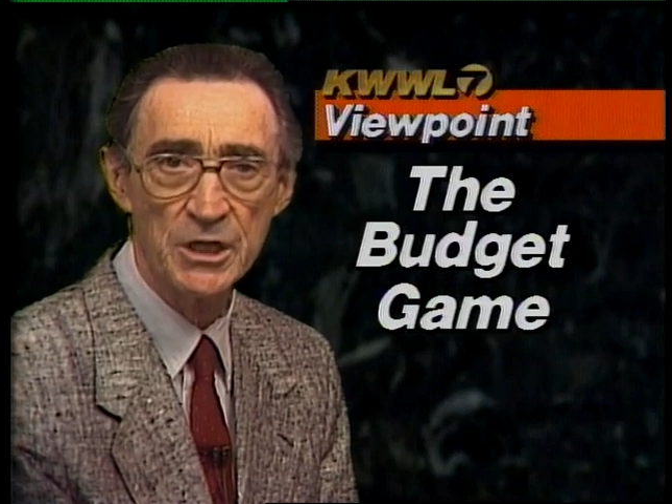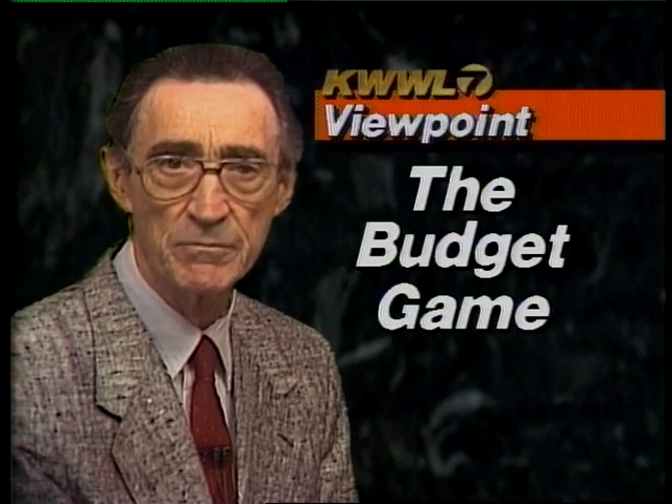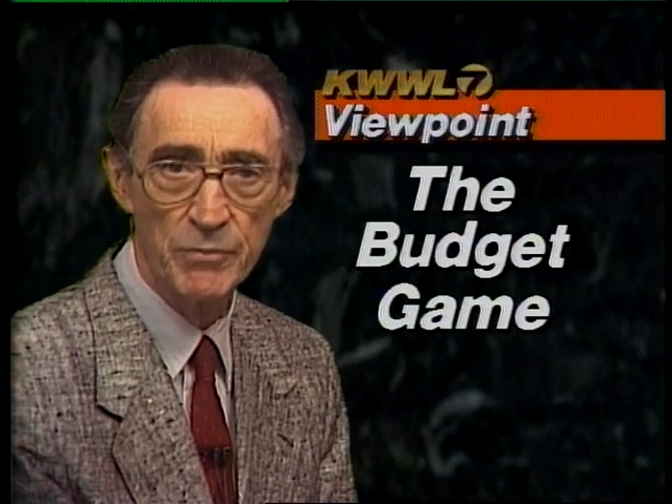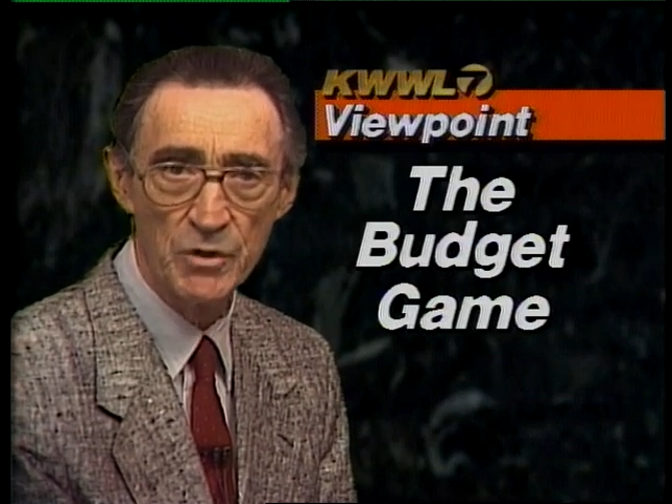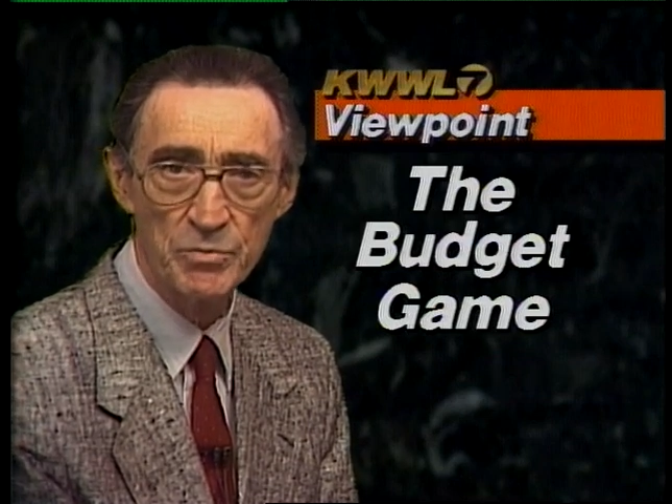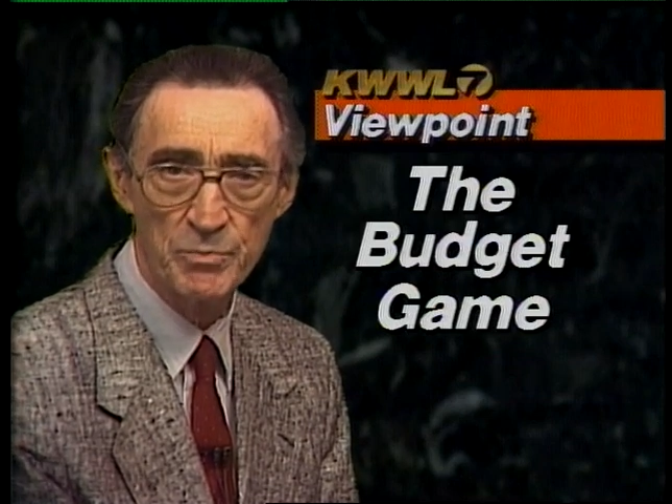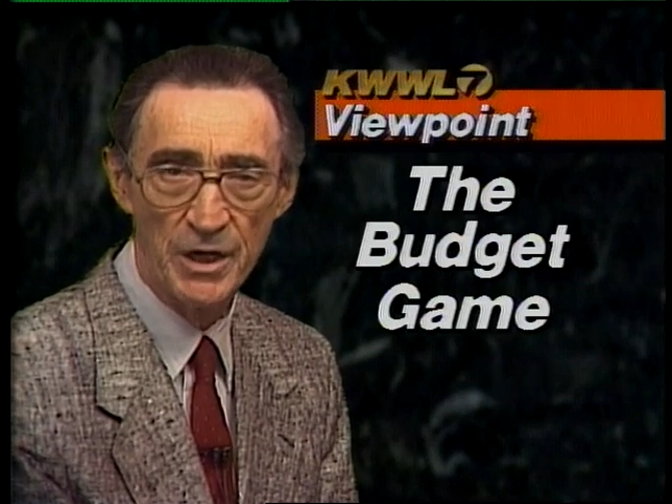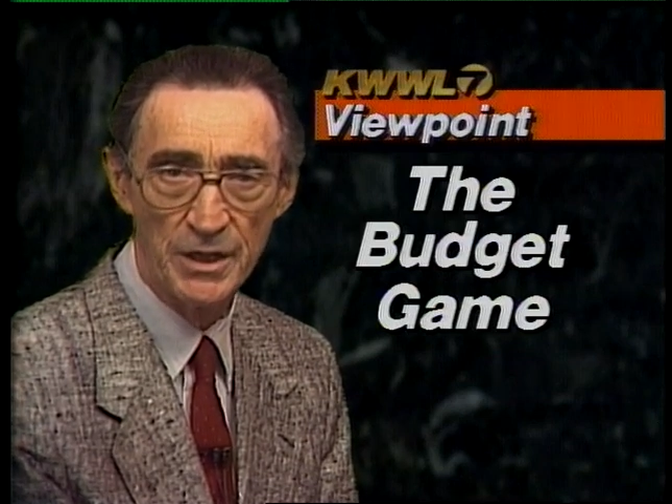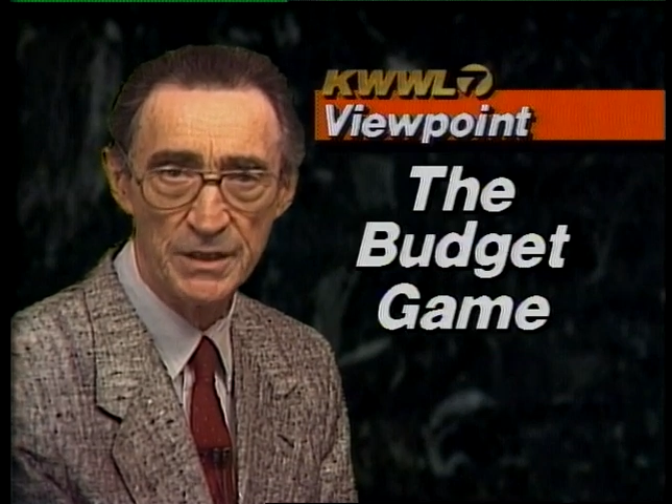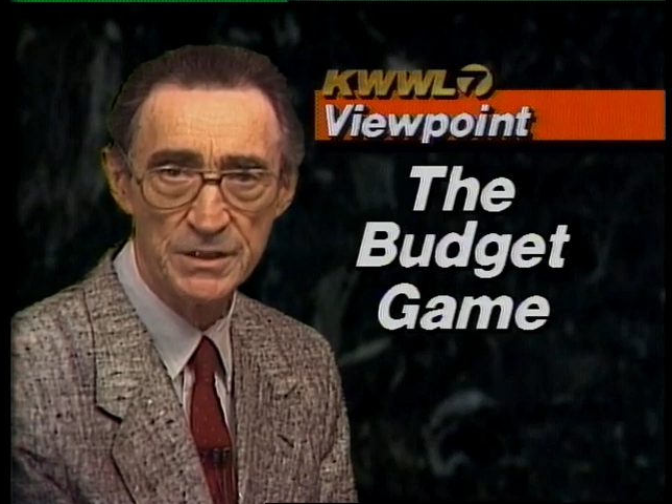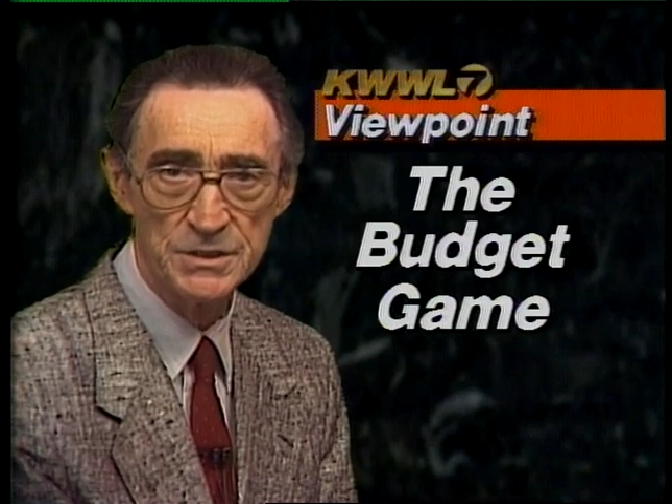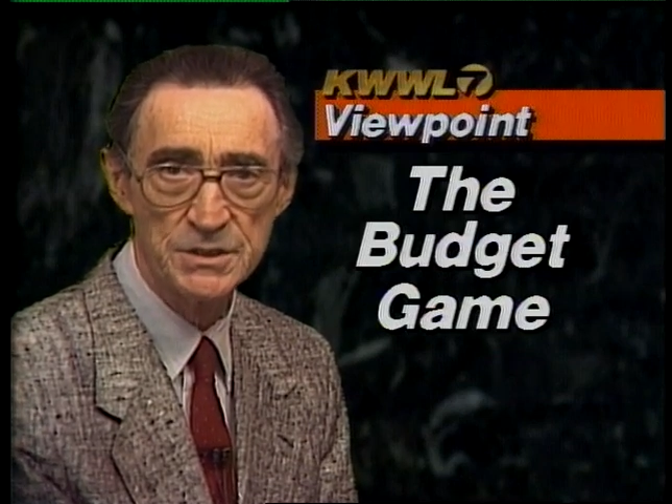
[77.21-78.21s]
in both
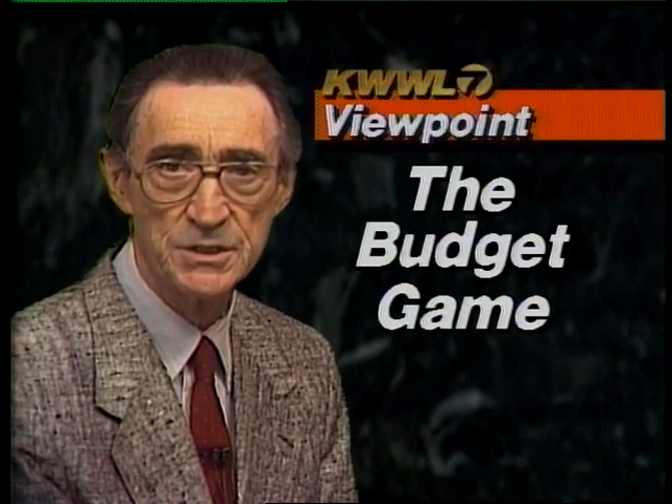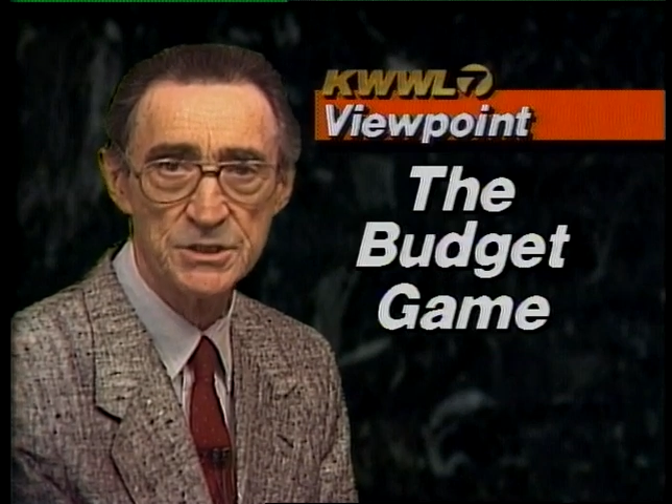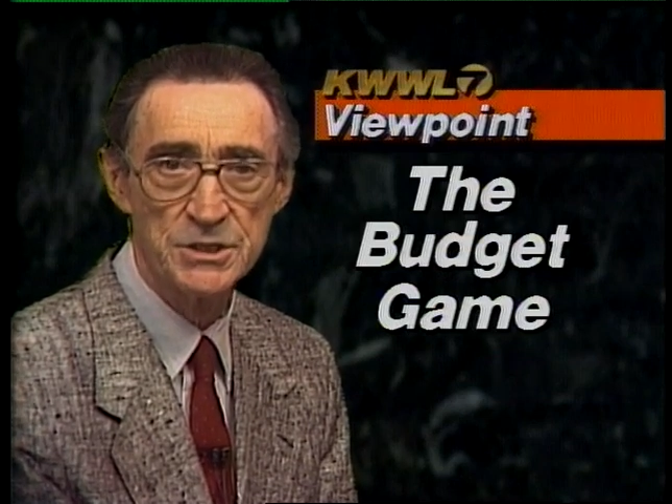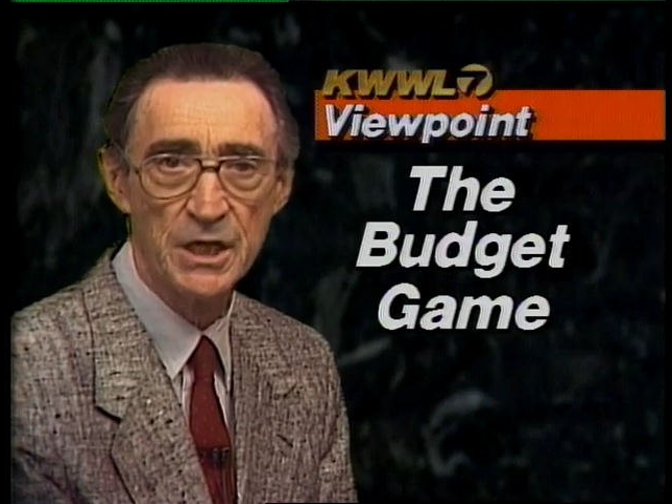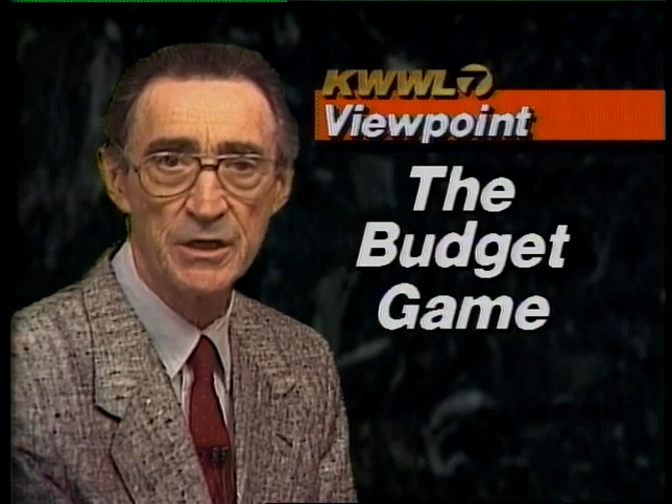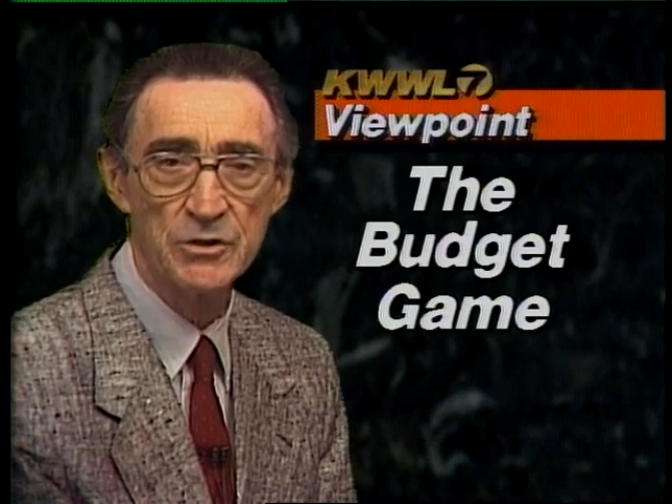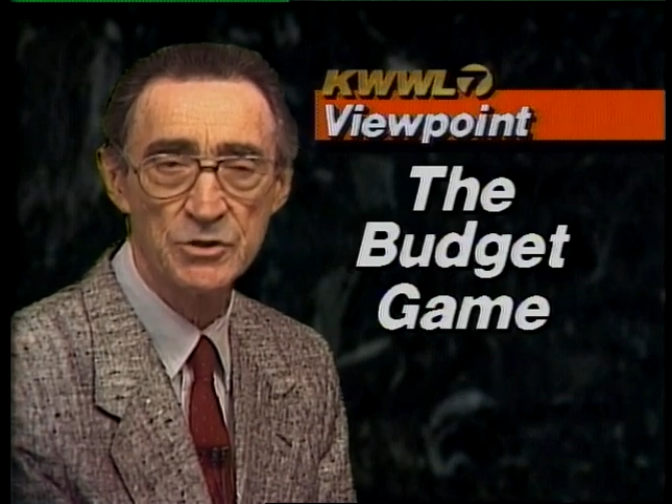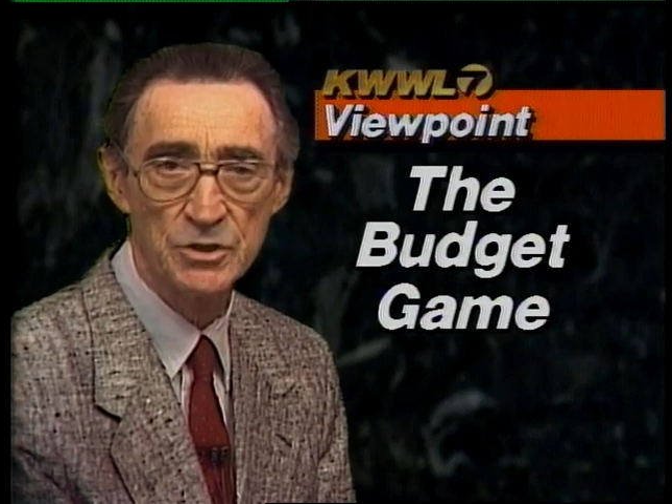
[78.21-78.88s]
parties is there